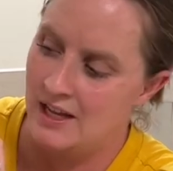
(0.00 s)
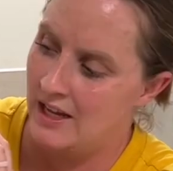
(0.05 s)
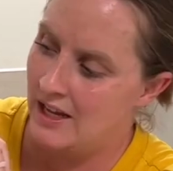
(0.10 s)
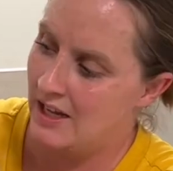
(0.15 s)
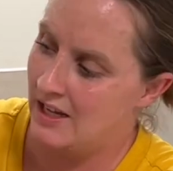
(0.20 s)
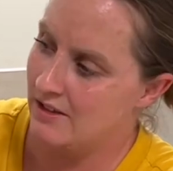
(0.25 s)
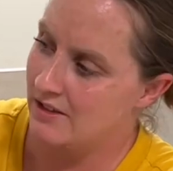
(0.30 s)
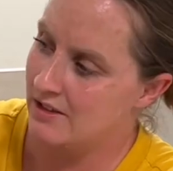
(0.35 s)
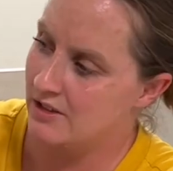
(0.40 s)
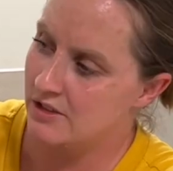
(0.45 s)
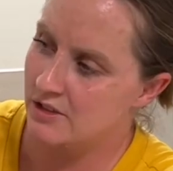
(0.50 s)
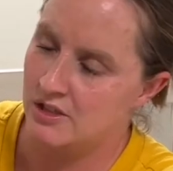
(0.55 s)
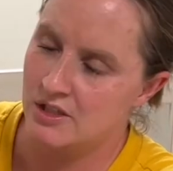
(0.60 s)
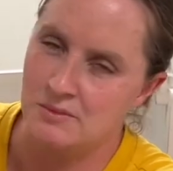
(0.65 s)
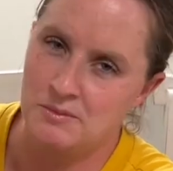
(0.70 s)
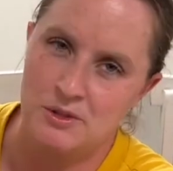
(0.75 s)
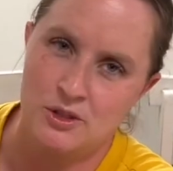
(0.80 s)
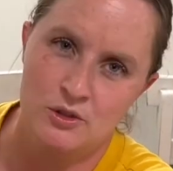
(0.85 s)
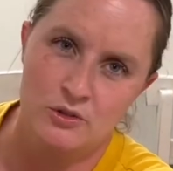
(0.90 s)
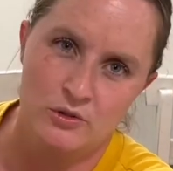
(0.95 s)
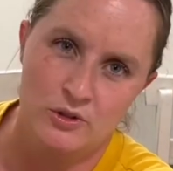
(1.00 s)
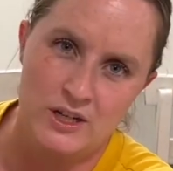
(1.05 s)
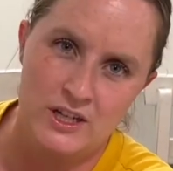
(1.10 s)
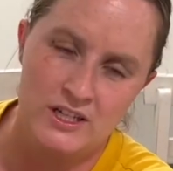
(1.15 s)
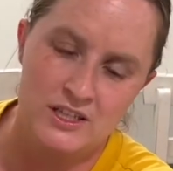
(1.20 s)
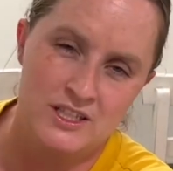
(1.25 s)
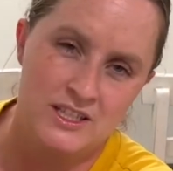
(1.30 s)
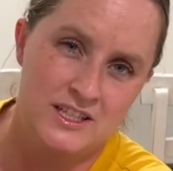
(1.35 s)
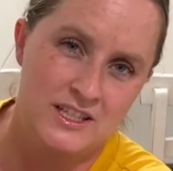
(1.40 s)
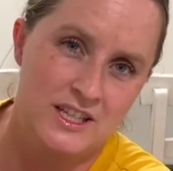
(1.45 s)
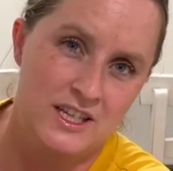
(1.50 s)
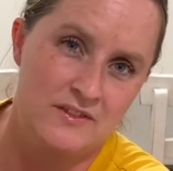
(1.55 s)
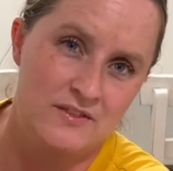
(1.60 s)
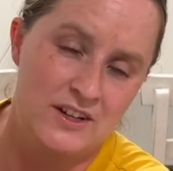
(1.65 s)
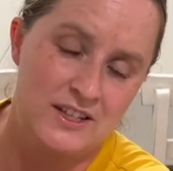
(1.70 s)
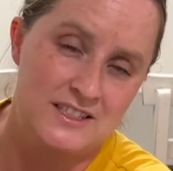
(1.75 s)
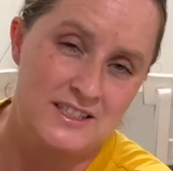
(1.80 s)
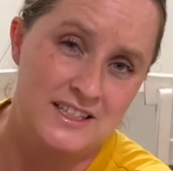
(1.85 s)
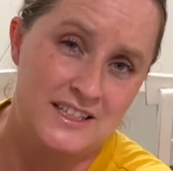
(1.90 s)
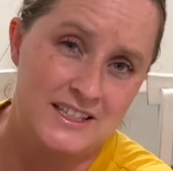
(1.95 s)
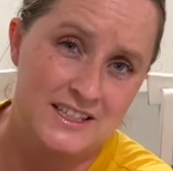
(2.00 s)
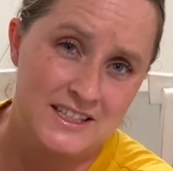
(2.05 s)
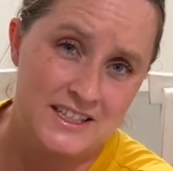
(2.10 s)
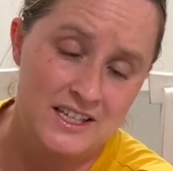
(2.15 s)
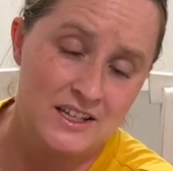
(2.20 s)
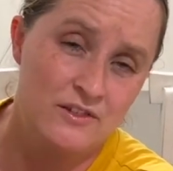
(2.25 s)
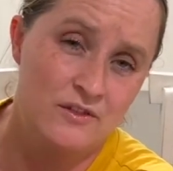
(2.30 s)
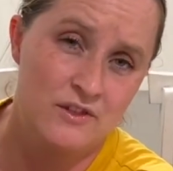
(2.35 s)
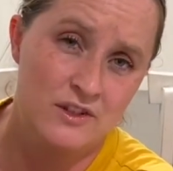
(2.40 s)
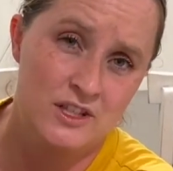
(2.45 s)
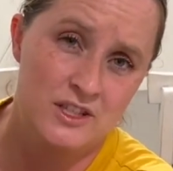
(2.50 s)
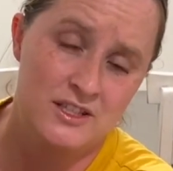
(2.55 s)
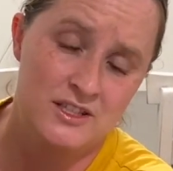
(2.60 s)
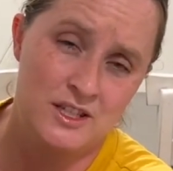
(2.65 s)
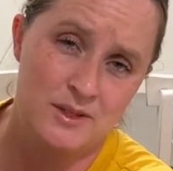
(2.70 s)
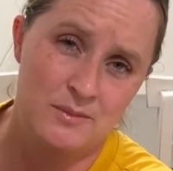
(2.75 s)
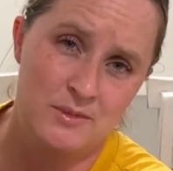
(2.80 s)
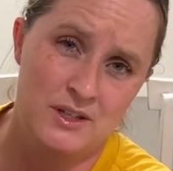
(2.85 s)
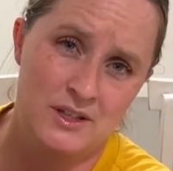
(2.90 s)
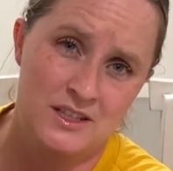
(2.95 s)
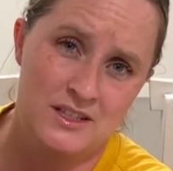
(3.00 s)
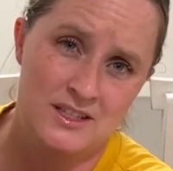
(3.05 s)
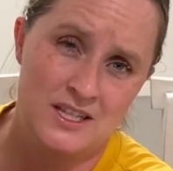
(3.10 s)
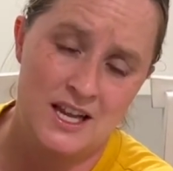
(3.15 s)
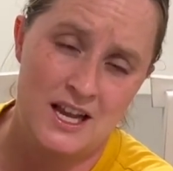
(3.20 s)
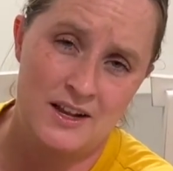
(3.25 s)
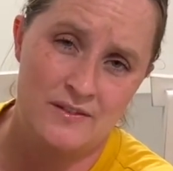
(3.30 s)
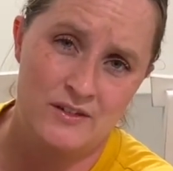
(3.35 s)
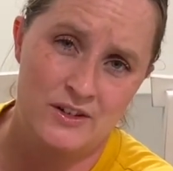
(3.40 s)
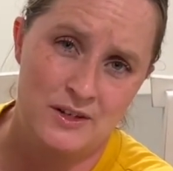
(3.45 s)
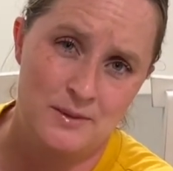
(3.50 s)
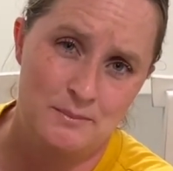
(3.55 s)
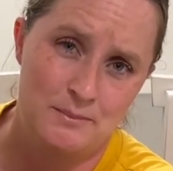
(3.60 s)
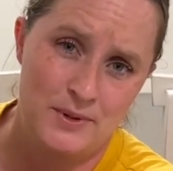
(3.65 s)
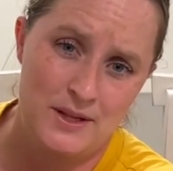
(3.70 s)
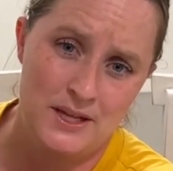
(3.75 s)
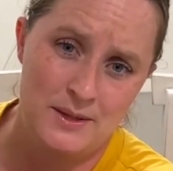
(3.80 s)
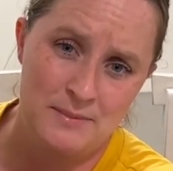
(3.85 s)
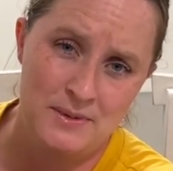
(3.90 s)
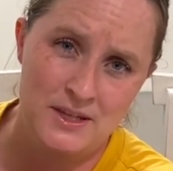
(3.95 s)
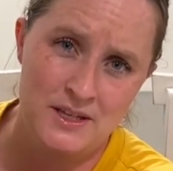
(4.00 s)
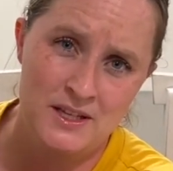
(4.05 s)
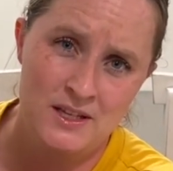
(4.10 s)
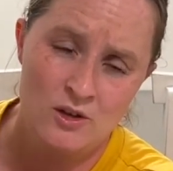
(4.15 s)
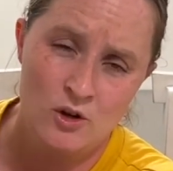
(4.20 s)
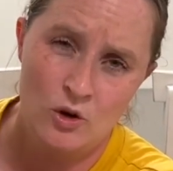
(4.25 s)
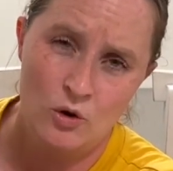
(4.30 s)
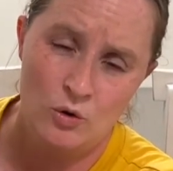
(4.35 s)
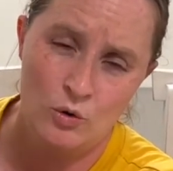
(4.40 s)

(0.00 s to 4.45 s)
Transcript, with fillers: And this is gonna be great to give as a gift to somebody that's having a baby,